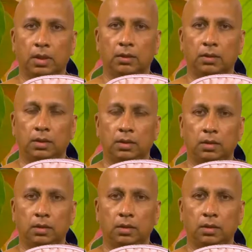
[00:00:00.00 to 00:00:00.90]
And then
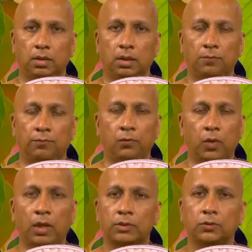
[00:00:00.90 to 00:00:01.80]
if
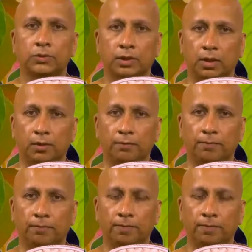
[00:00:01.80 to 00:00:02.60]
you ask yourself,